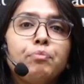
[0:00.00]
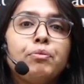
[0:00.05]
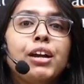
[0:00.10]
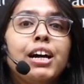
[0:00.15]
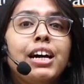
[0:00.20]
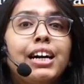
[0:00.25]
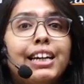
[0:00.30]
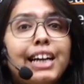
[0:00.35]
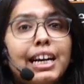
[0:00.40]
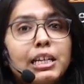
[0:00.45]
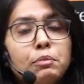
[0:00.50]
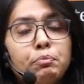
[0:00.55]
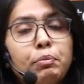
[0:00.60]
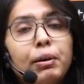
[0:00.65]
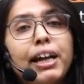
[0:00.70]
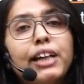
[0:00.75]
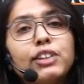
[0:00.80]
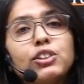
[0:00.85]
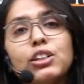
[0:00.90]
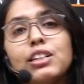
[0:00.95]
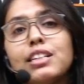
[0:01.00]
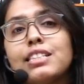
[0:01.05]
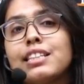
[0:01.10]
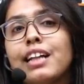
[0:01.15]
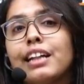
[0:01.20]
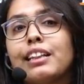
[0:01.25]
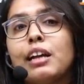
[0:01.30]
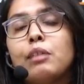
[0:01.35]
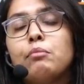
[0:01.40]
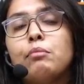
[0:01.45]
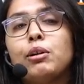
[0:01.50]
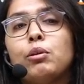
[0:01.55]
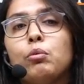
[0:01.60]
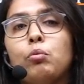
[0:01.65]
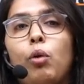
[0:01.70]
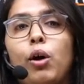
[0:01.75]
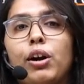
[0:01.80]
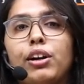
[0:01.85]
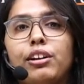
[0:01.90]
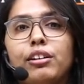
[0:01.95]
Respiration is nothing but what?